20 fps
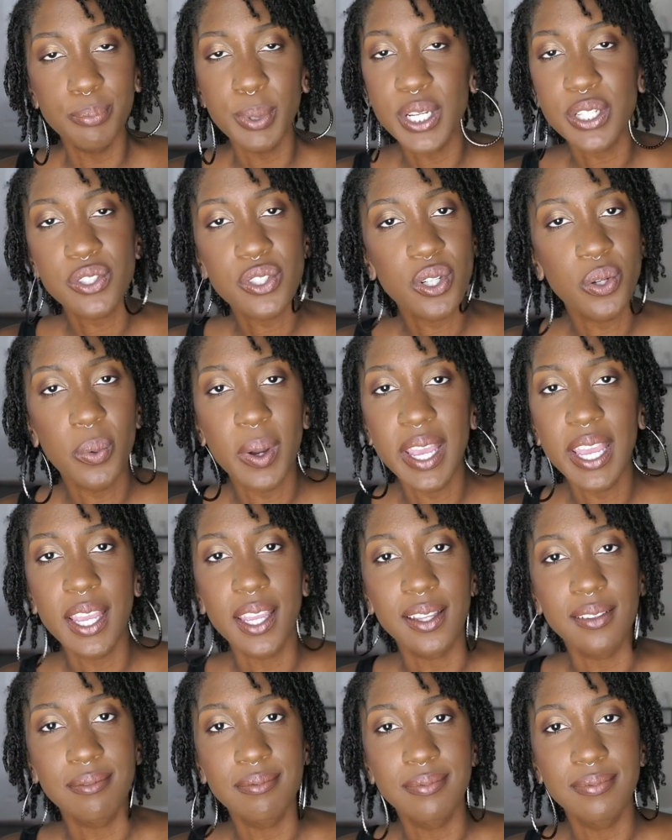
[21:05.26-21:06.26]
brush it
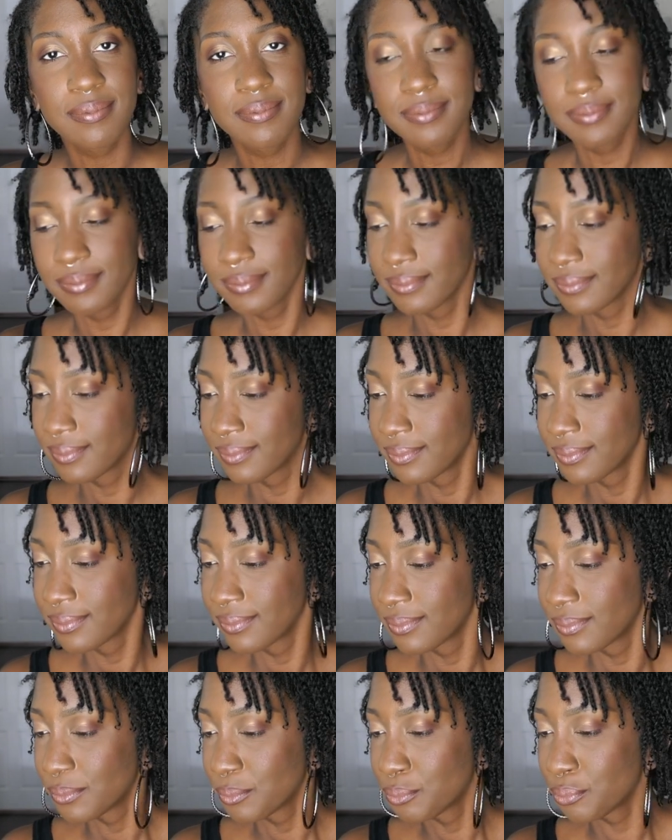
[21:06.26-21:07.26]
away.
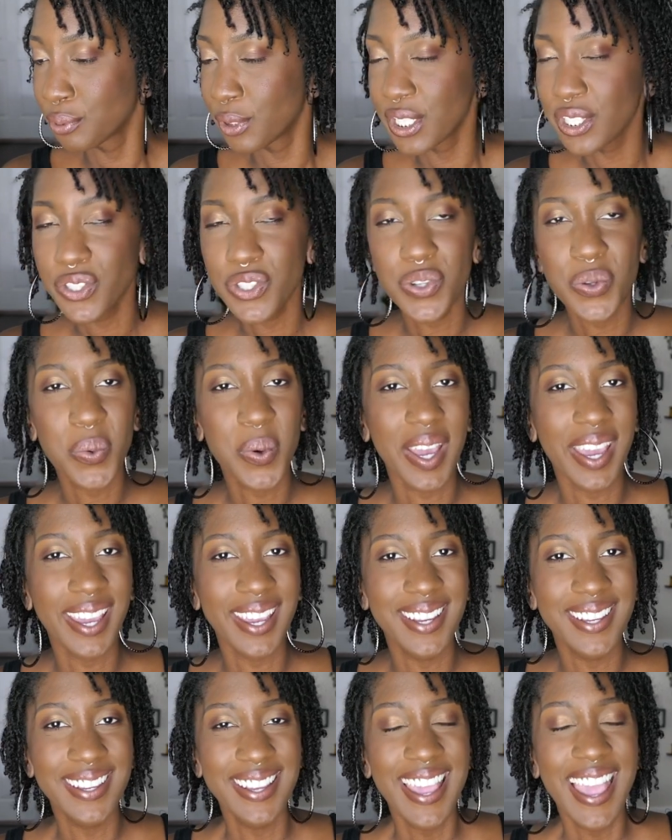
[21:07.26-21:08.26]
Brush it
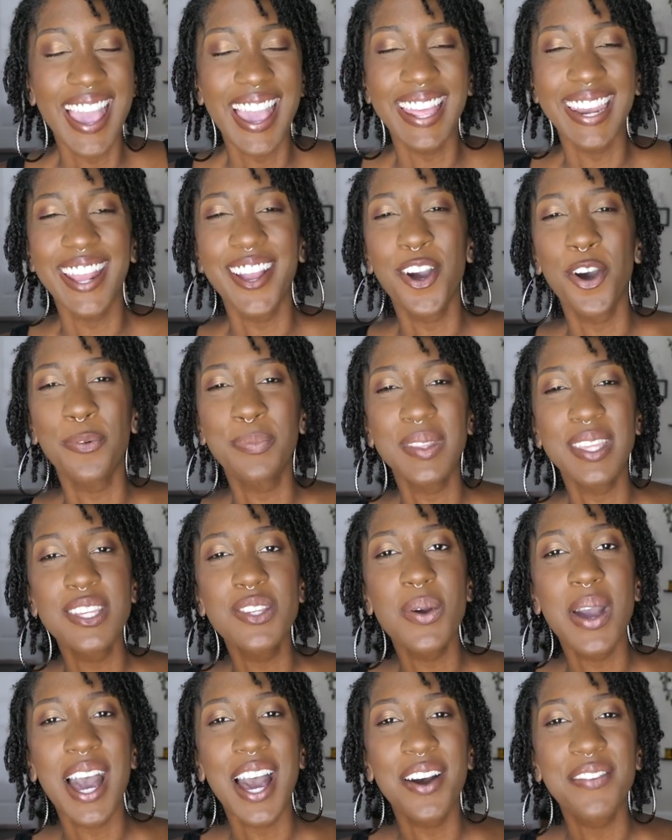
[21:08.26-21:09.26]
away. And I hope that
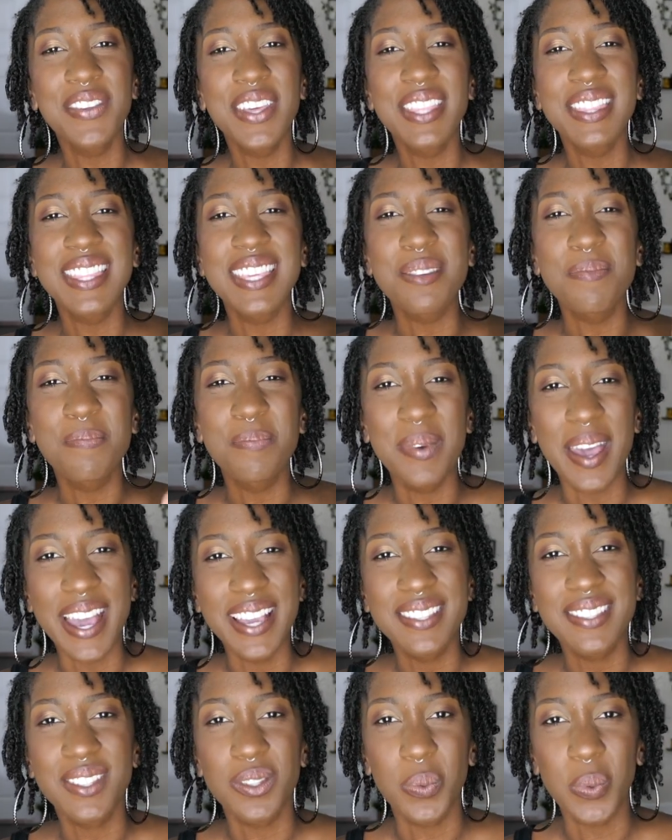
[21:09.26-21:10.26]
you have the
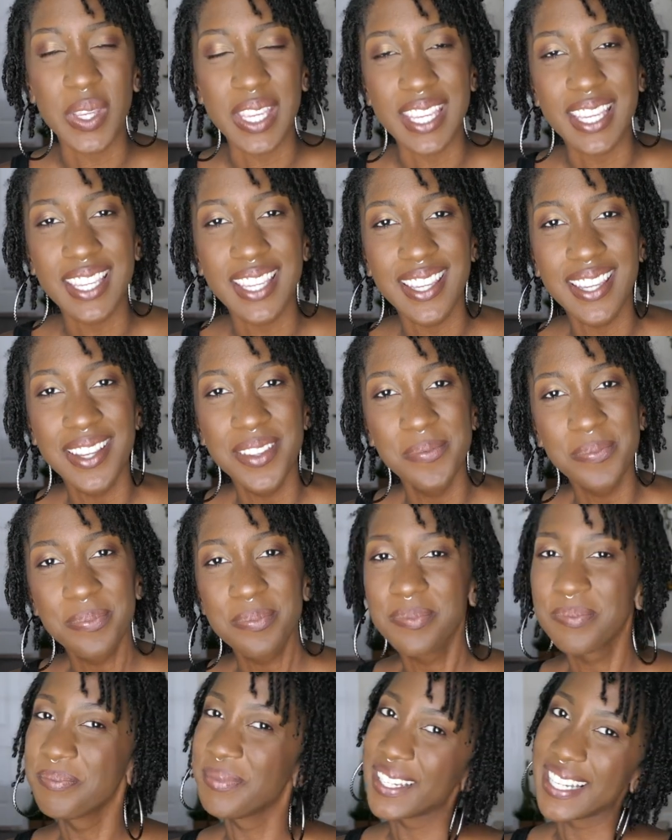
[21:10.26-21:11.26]
best week
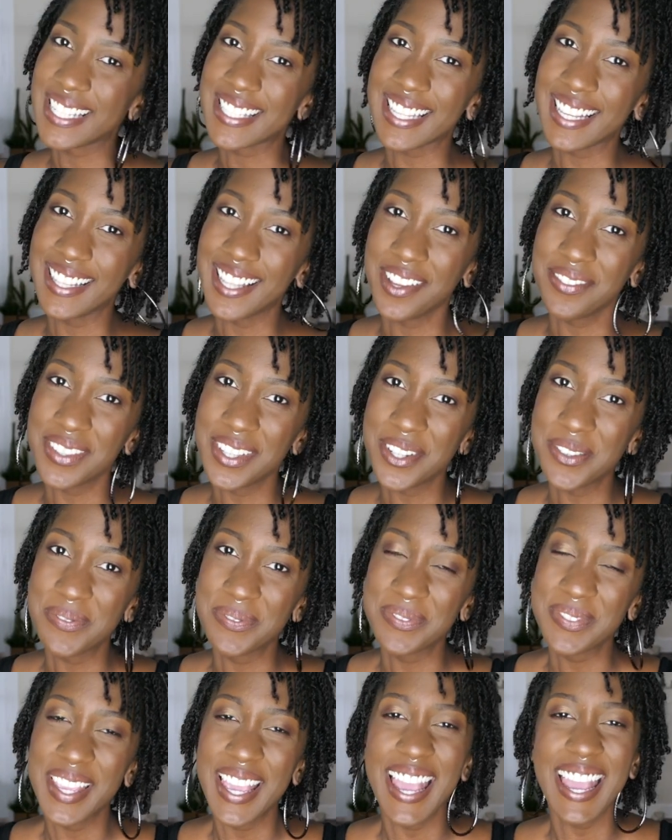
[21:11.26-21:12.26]
because I love you.
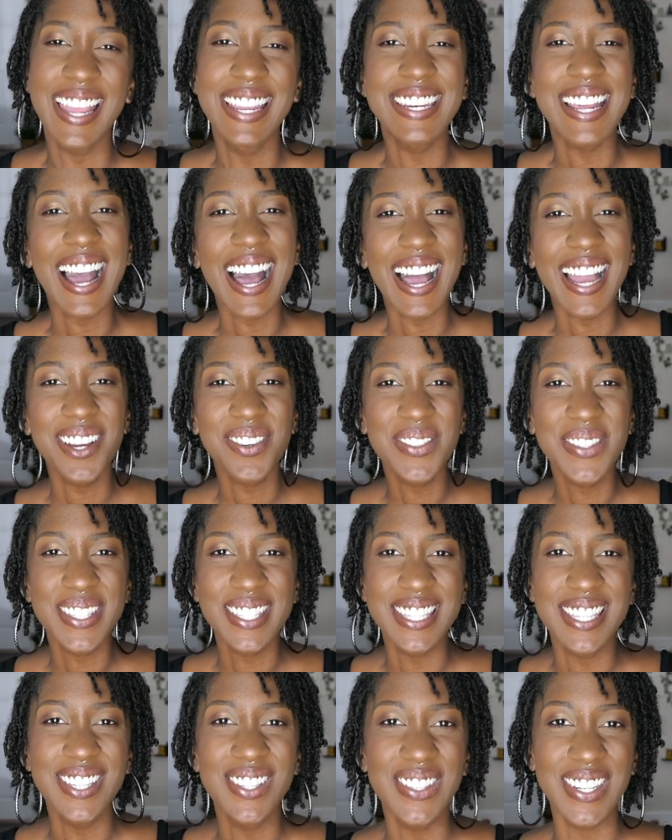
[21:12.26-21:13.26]
And I will
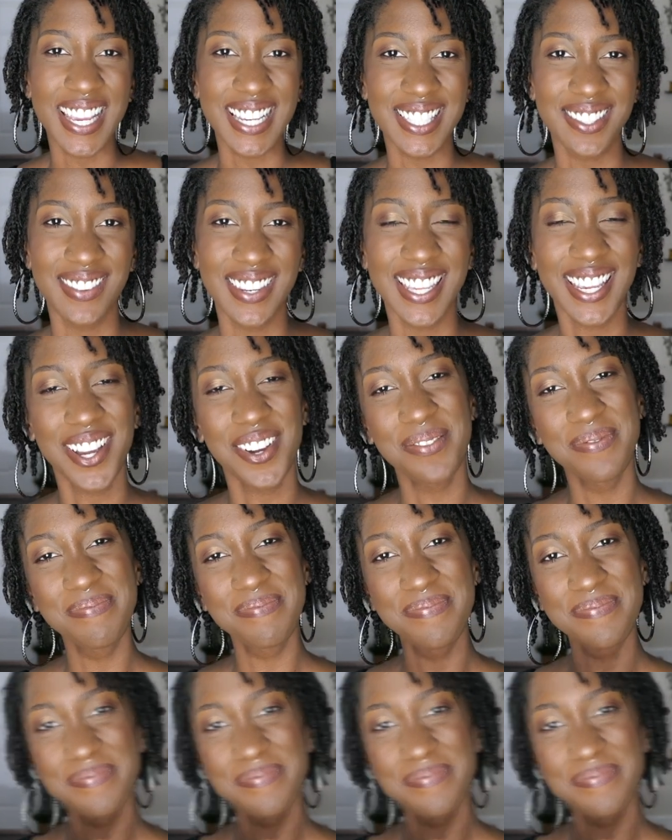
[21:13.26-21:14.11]
see you next video.